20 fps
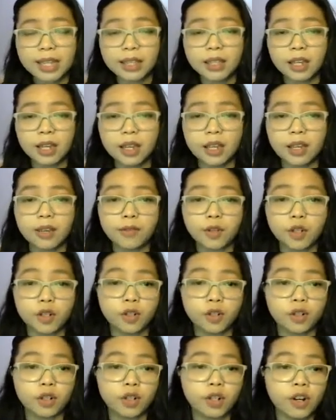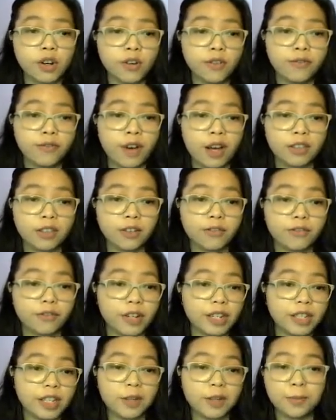And if you're fond
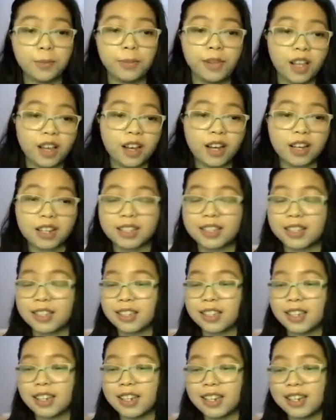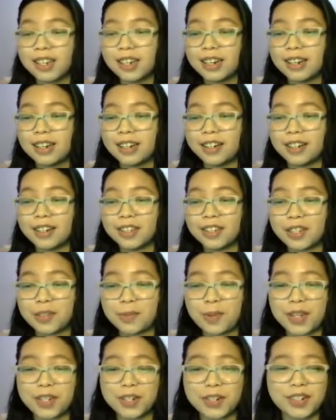of reading blogs,
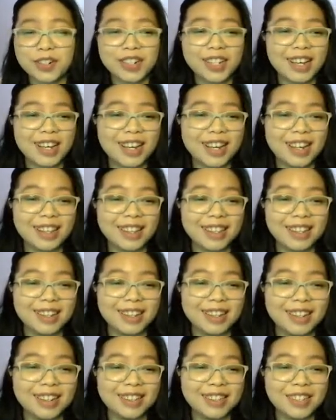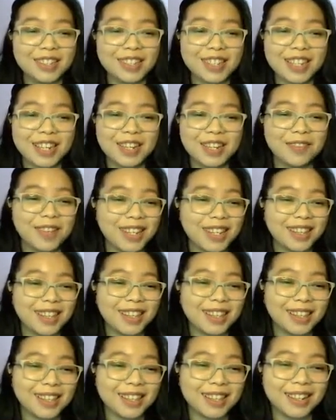just make sure that to see what
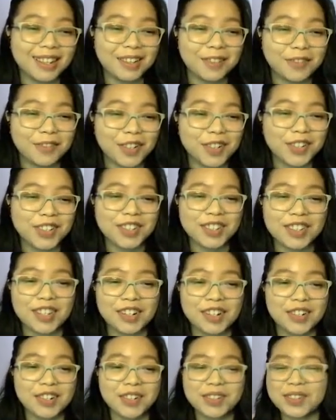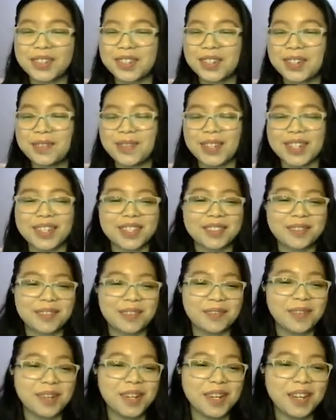version they are using because
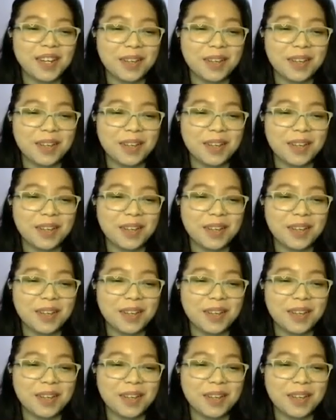